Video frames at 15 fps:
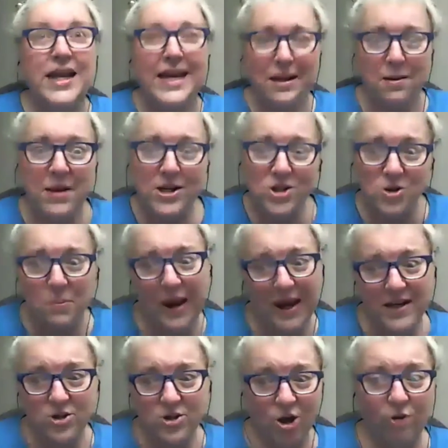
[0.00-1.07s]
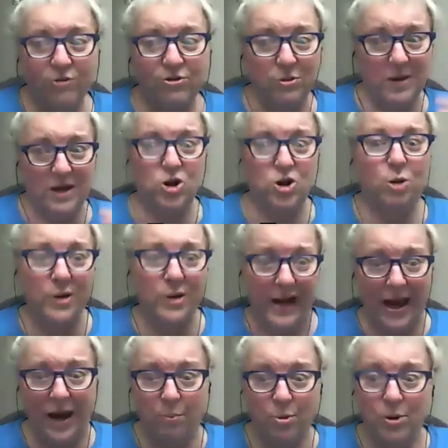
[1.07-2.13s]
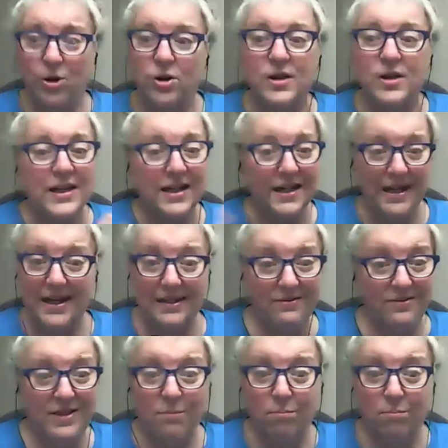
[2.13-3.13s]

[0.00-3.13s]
Imagine Peggy's Cove from October to April. Eh, eh,